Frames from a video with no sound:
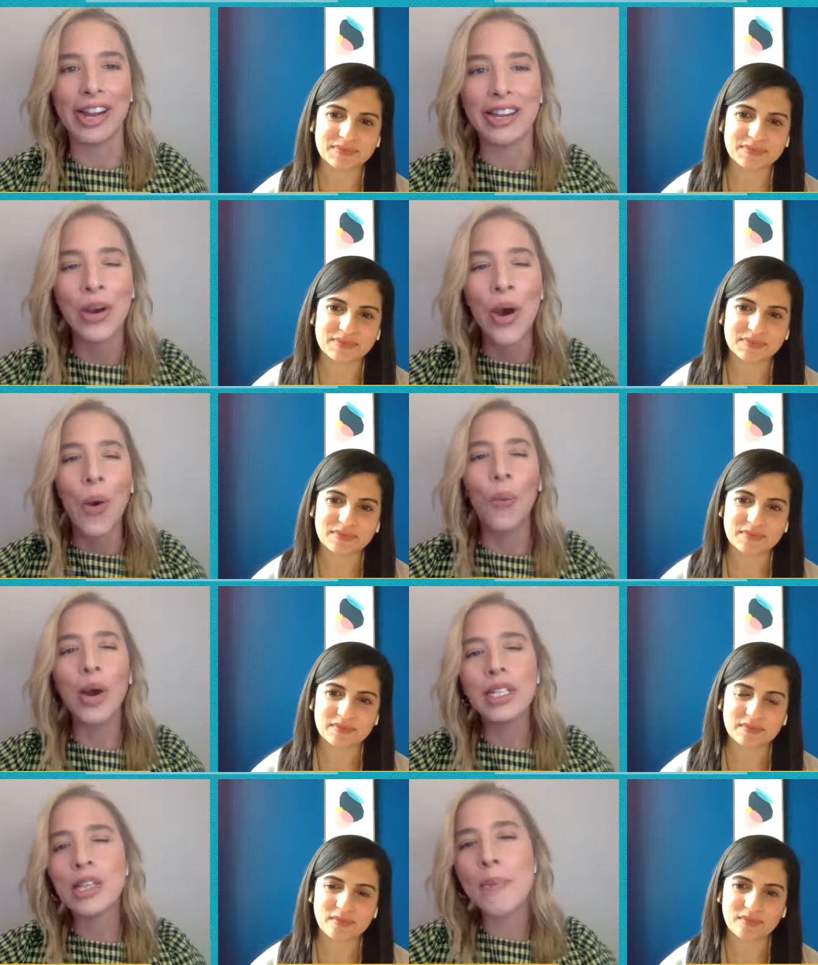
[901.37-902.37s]
Speaker 1: Aaron.
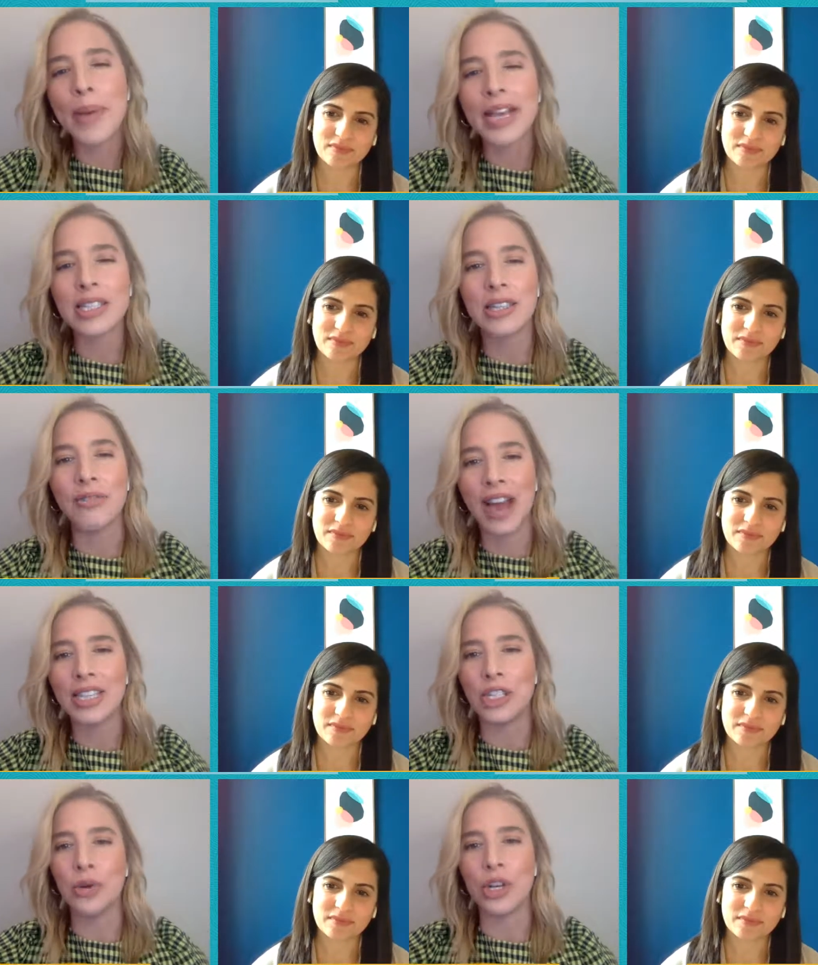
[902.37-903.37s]
What's the biggest
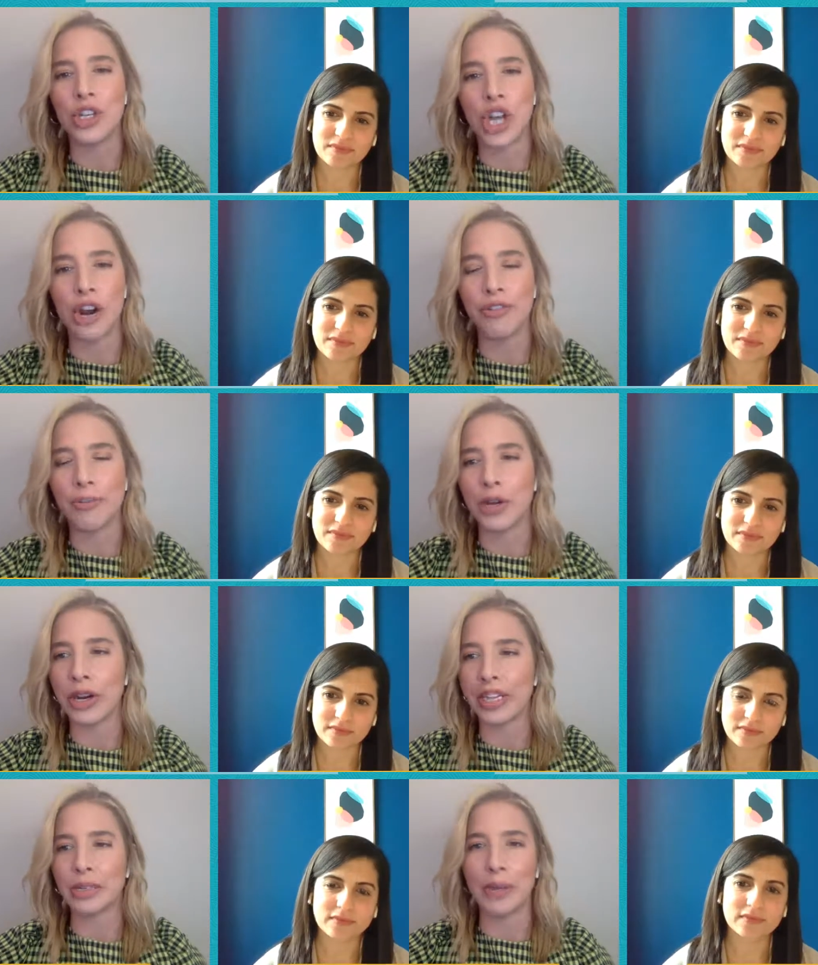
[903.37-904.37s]
advice you can share from
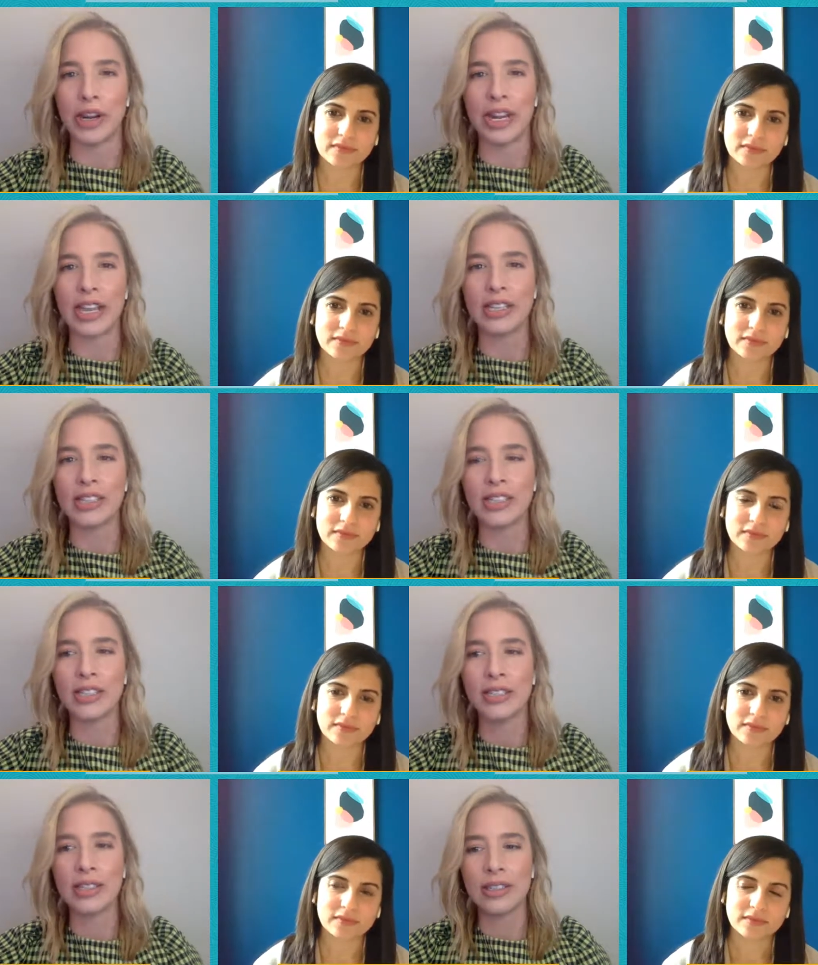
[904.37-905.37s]
your
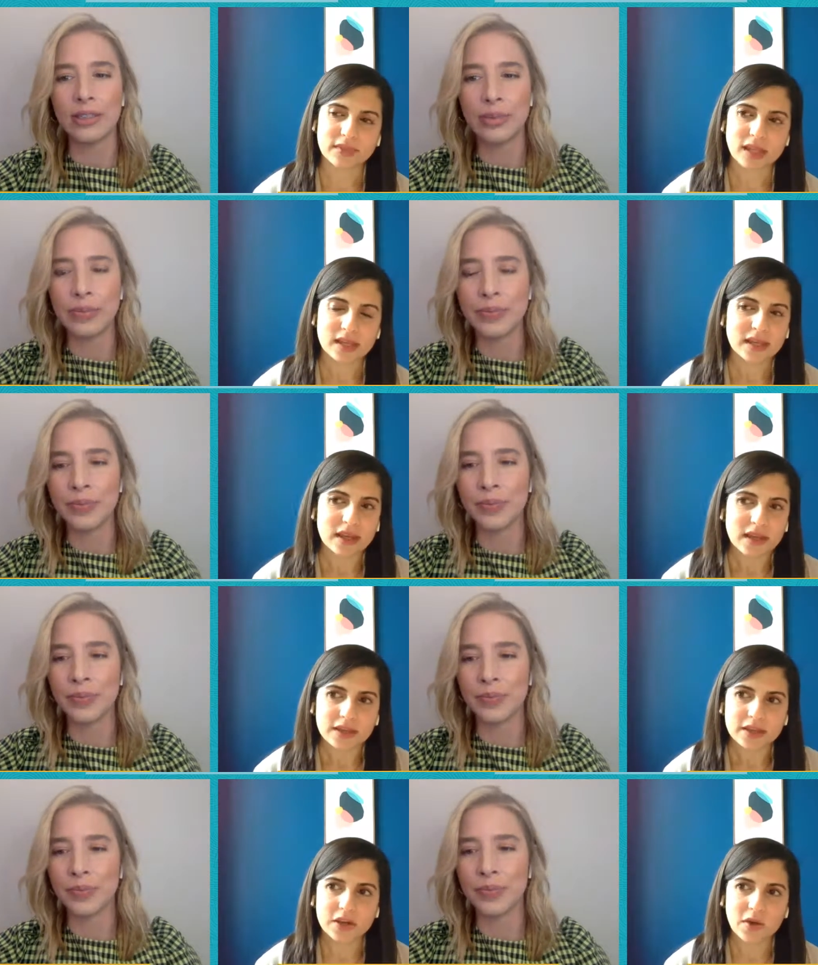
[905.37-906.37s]
experience?
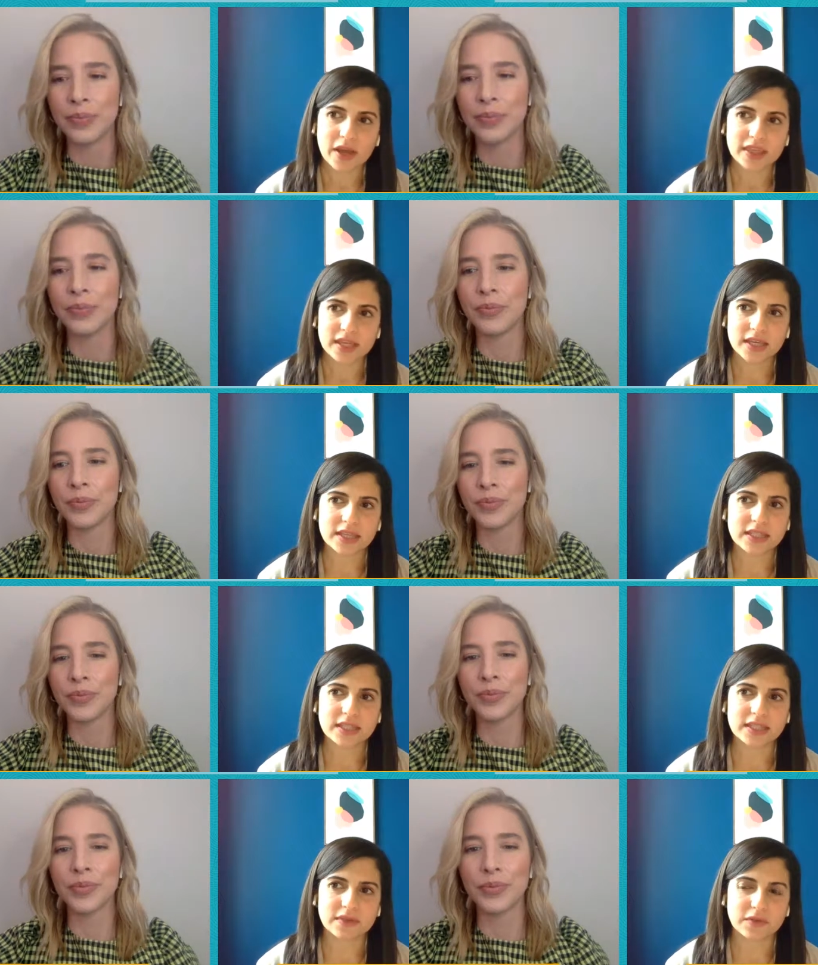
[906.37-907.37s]
Speaker 2: You know, I think
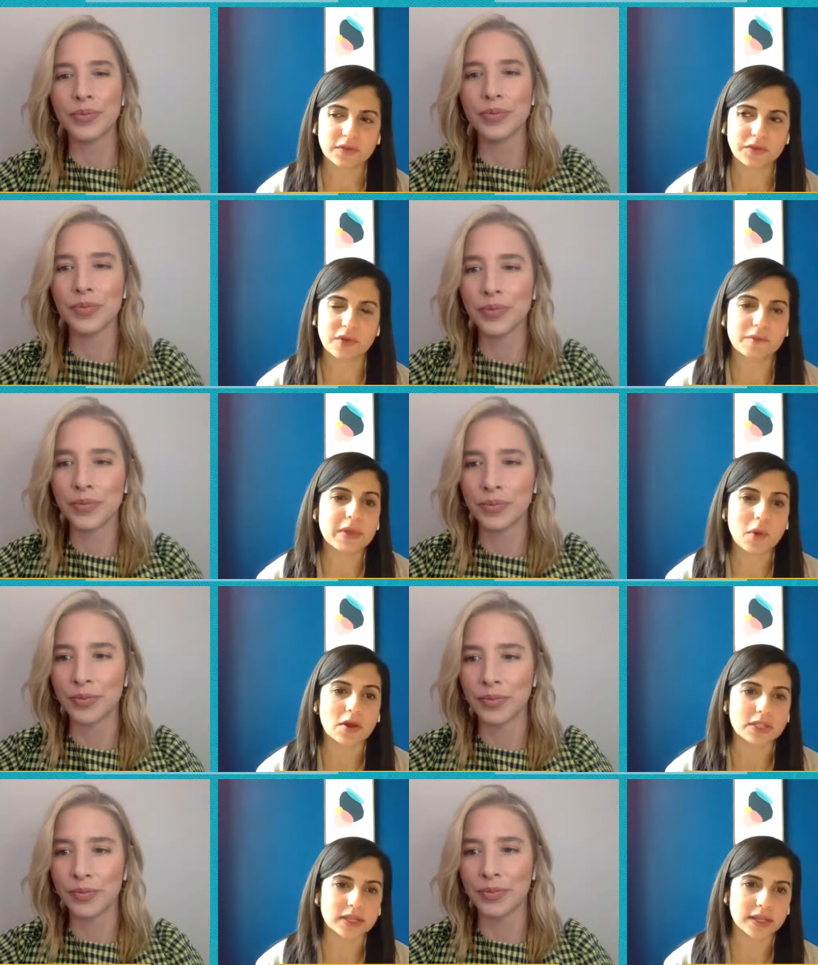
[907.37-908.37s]
it's, for me
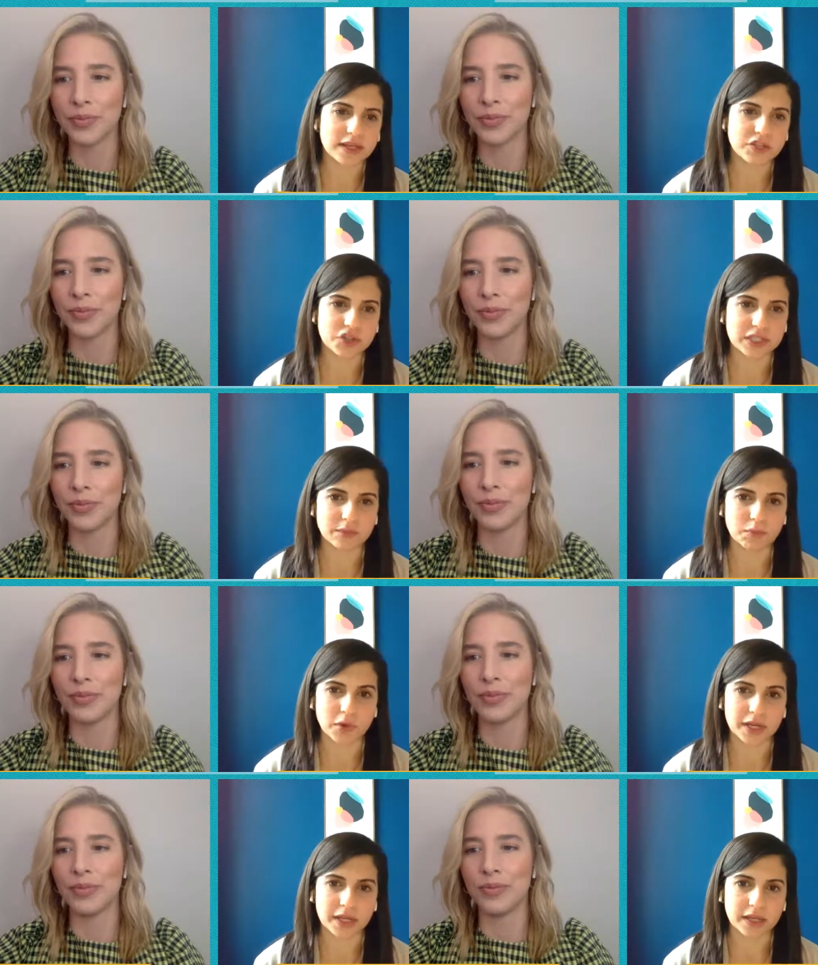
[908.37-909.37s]
personally, it's just
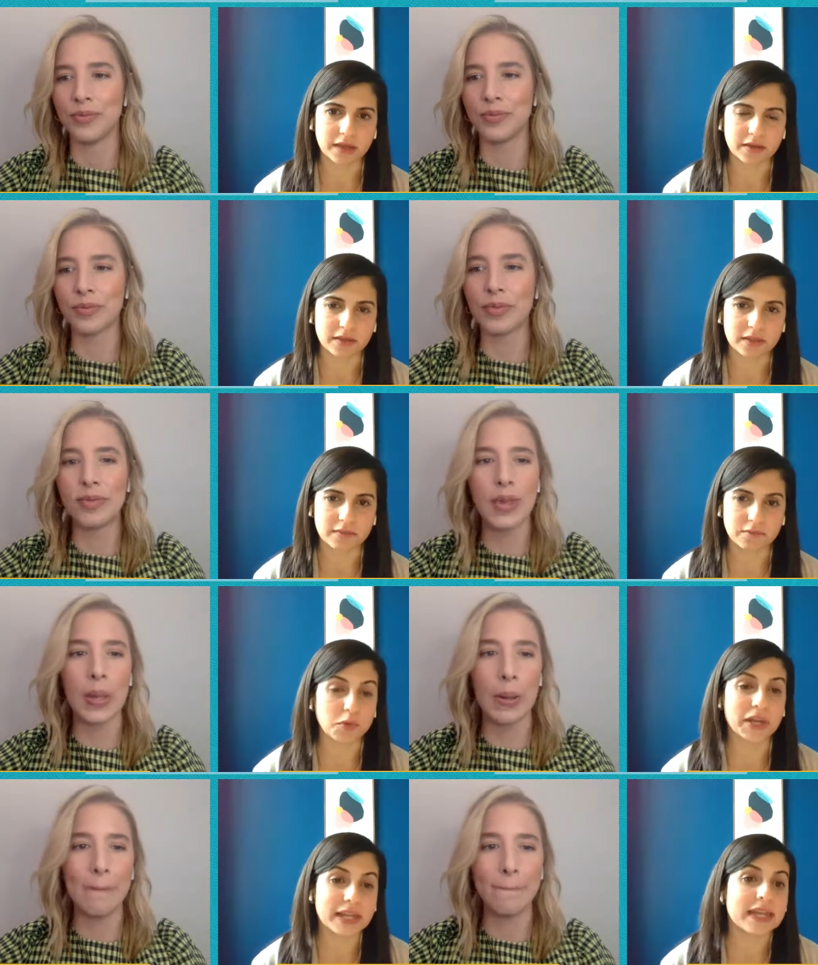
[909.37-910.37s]
bringing,
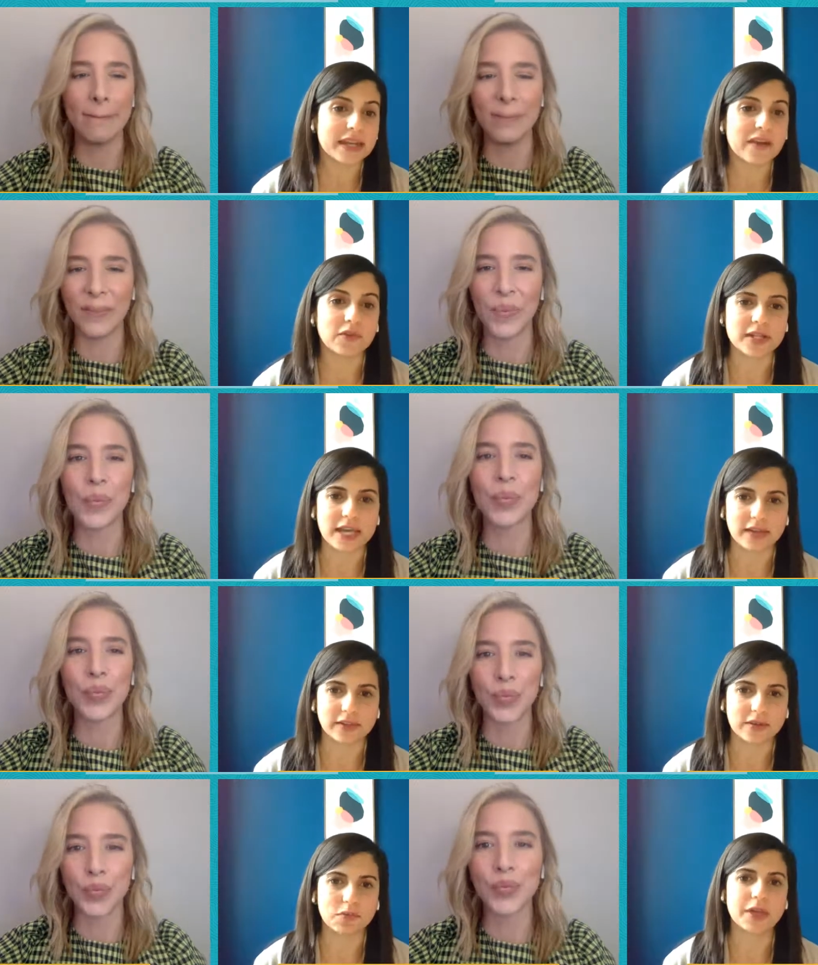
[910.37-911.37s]
bringing it every
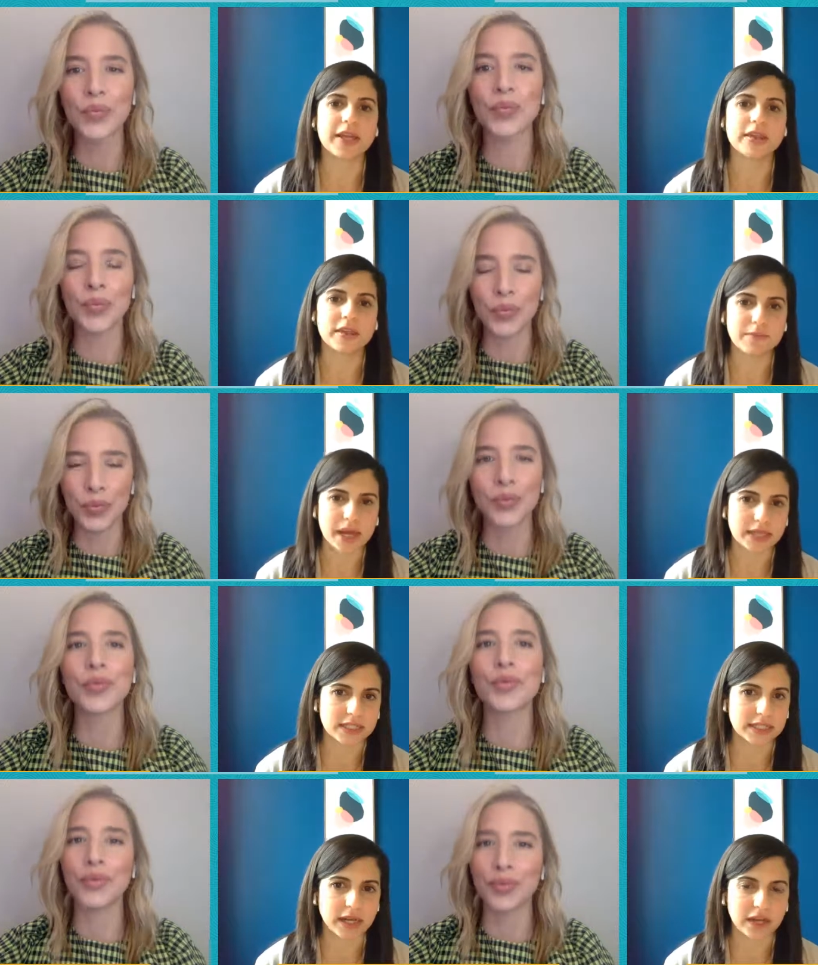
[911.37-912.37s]
day, like bringing the best